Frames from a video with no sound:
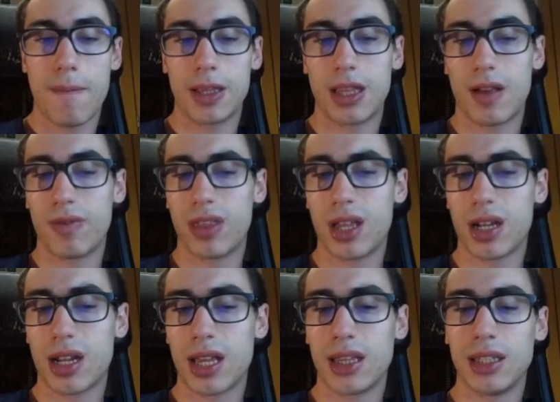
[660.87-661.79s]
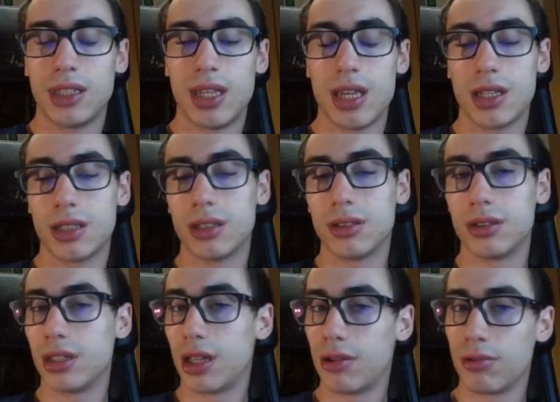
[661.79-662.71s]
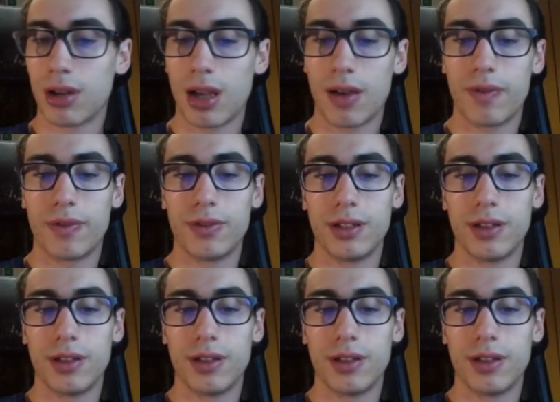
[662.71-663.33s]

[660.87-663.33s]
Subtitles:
But after knight d6, the rook have